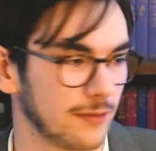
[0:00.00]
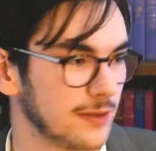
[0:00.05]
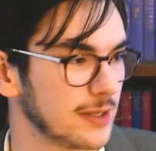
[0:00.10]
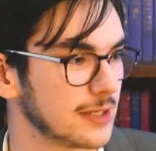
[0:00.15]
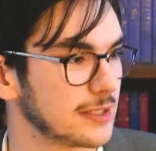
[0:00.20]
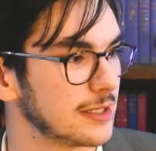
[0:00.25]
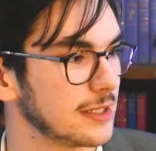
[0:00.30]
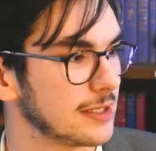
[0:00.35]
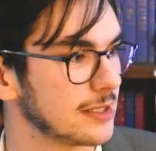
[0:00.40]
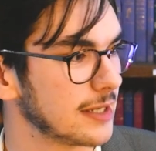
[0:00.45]

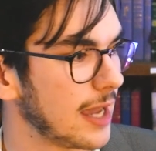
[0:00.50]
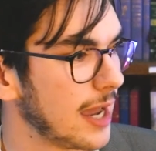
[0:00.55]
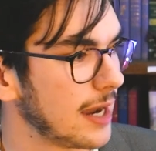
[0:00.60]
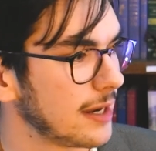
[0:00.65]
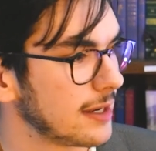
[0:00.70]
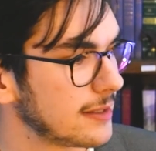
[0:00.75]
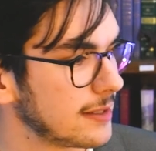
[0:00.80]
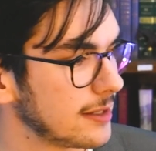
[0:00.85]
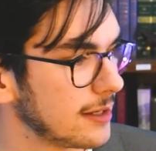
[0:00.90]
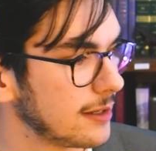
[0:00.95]
This is
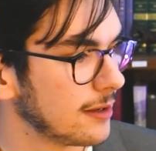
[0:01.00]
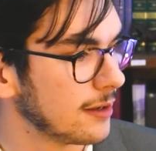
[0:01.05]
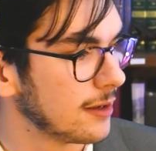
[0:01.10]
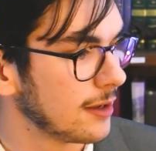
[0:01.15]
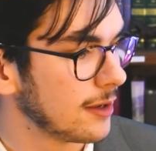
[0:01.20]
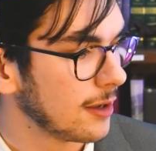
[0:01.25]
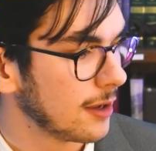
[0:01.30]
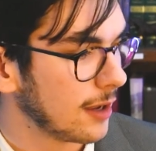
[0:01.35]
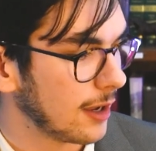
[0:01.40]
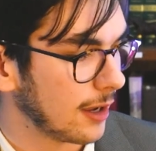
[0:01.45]
edited
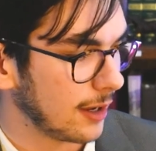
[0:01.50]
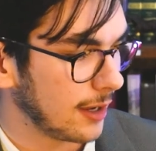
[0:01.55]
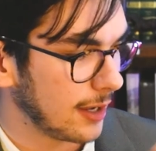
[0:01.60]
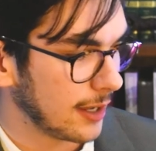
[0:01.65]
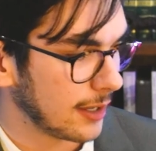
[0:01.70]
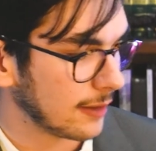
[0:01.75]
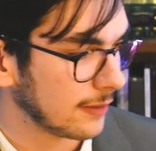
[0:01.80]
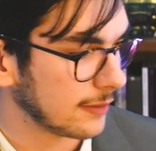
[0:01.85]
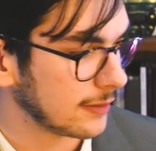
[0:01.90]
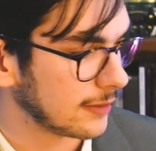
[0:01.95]

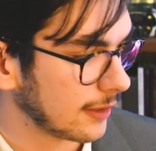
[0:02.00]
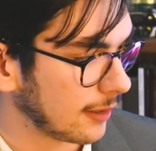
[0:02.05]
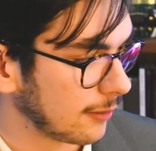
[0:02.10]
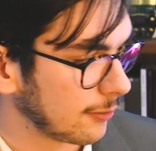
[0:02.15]
and